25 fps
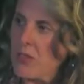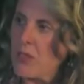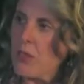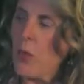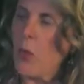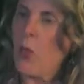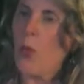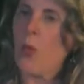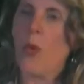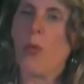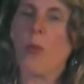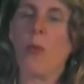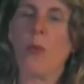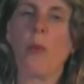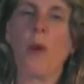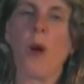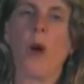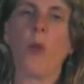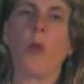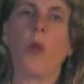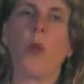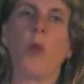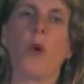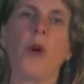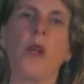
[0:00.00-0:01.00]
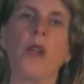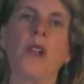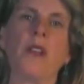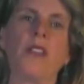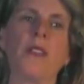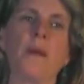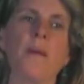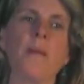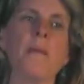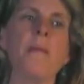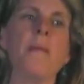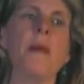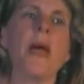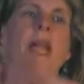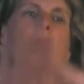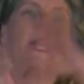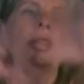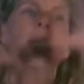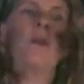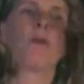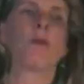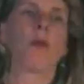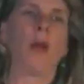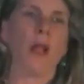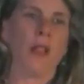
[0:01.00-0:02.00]
So one of the
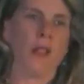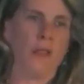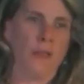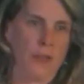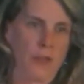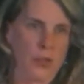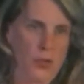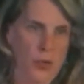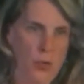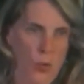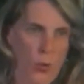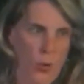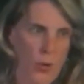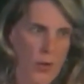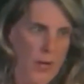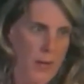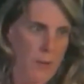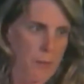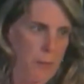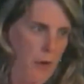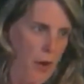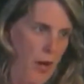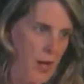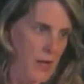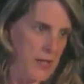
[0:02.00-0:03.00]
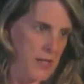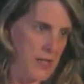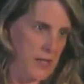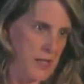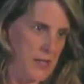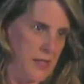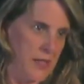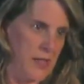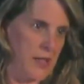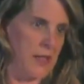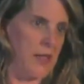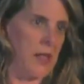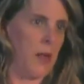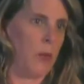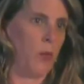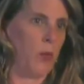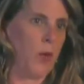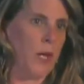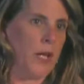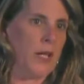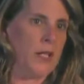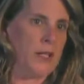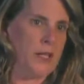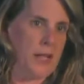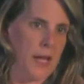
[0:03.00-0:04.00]
many revelatory processes that
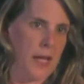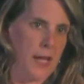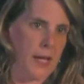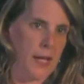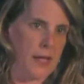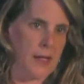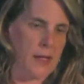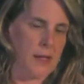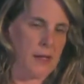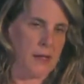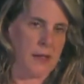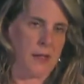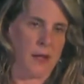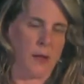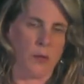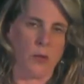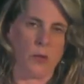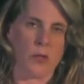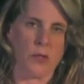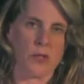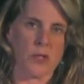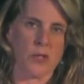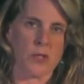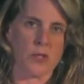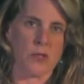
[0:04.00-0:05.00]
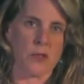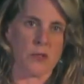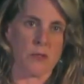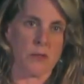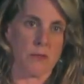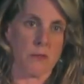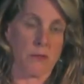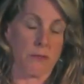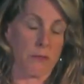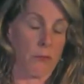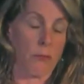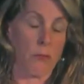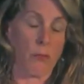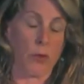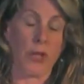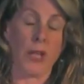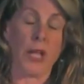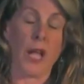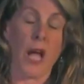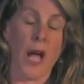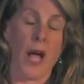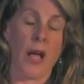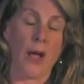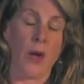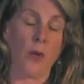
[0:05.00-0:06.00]
we did that was really
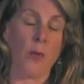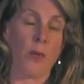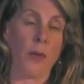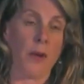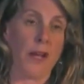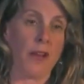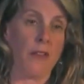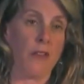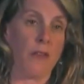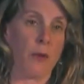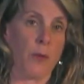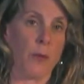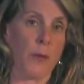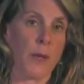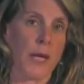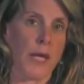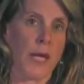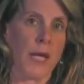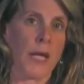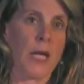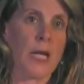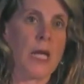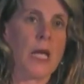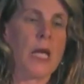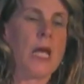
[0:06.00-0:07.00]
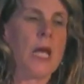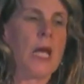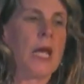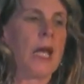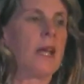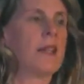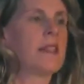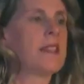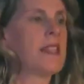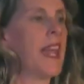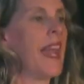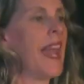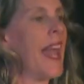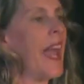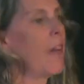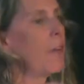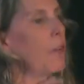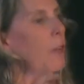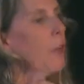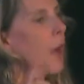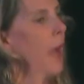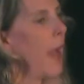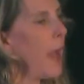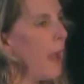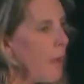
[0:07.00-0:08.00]
eye-opening for me is that
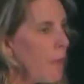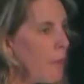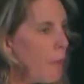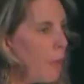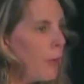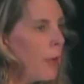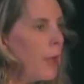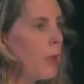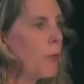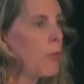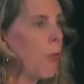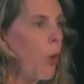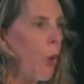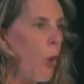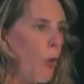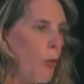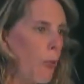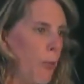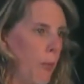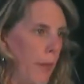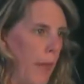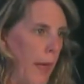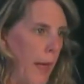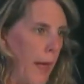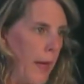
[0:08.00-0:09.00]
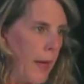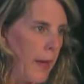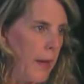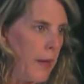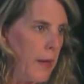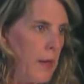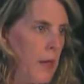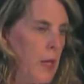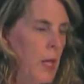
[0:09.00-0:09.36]
after every role play,